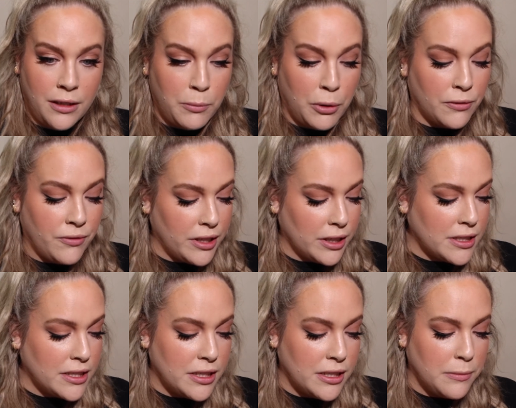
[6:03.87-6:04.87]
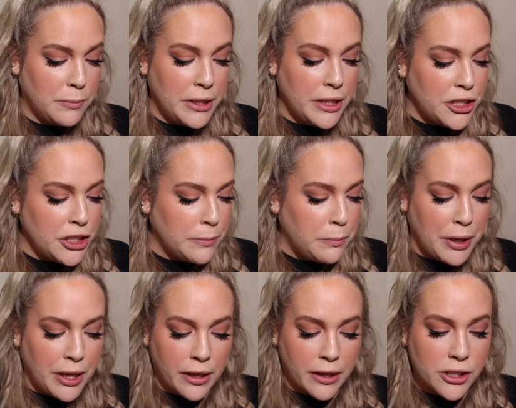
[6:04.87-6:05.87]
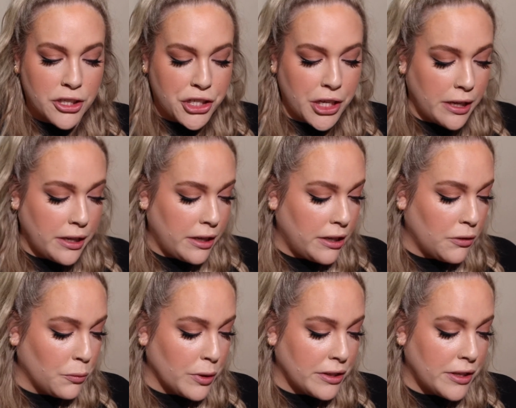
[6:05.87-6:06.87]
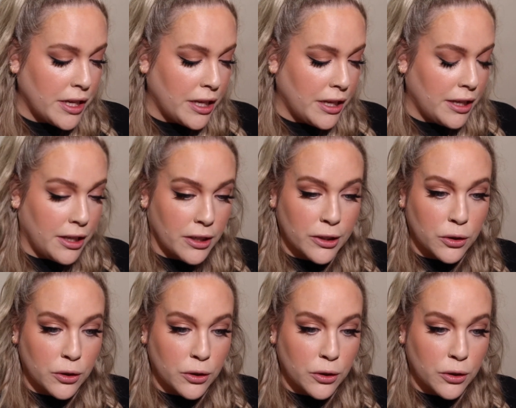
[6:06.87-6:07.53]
Perfect peachy pink shade with a